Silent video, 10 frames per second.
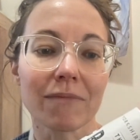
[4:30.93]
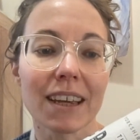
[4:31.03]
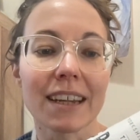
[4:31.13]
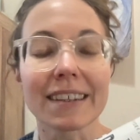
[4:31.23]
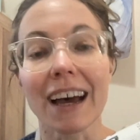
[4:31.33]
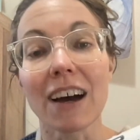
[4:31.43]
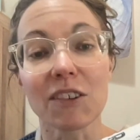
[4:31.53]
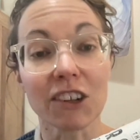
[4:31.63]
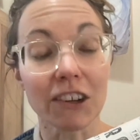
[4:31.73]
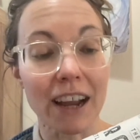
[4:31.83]
It is
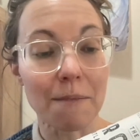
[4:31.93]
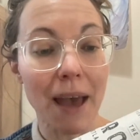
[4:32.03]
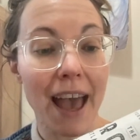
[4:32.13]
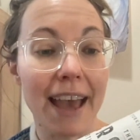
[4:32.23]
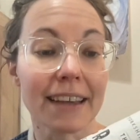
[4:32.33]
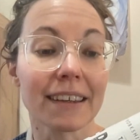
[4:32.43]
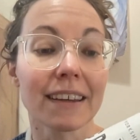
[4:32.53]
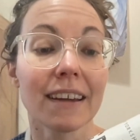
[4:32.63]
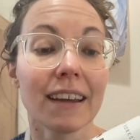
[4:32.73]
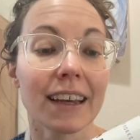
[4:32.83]
100 gram
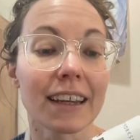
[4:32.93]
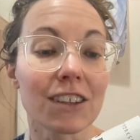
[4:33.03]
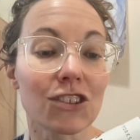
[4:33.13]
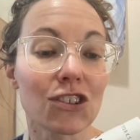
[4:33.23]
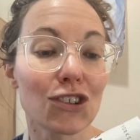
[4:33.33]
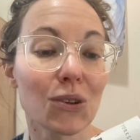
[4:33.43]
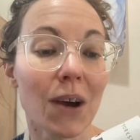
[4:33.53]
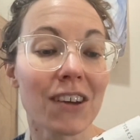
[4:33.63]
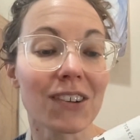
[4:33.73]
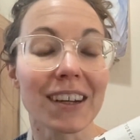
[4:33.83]
hank. It is
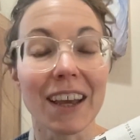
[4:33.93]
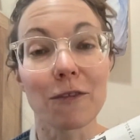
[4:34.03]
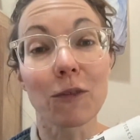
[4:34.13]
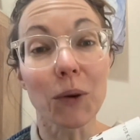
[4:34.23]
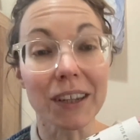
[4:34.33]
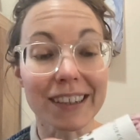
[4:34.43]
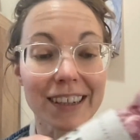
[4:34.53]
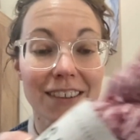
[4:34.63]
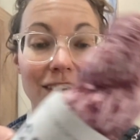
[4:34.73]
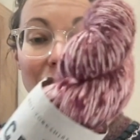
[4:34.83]

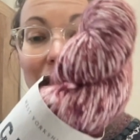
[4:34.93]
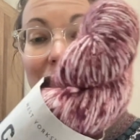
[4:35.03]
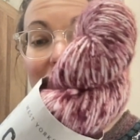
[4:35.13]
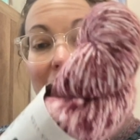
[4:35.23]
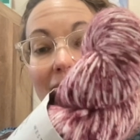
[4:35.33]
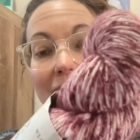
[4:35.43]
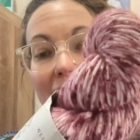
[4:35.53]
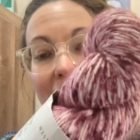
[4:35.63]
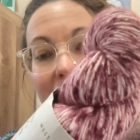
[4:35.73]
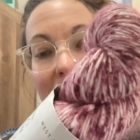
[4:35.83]
246 yards.
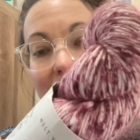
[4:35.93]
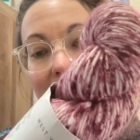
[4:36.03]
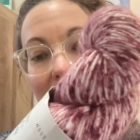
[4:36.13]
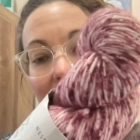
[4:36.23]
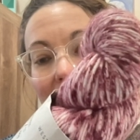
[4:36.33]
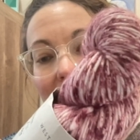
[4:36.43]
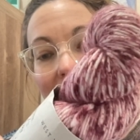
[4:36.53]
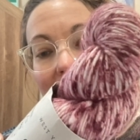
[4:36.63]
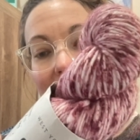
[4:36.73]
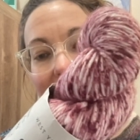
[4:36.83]
And this is the
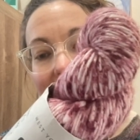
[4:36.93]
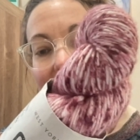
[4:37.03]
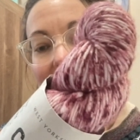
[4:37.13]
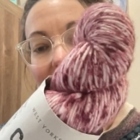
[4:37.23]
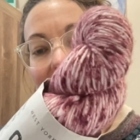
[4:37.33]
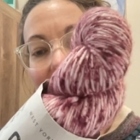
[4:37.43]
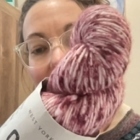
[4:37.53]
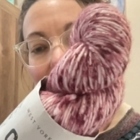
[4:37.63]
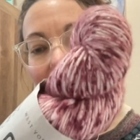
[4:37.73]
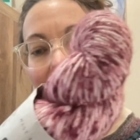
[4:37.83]
color
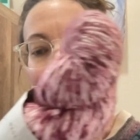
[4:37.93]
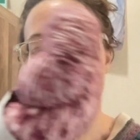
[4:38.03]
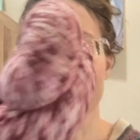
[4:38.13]
Skellister.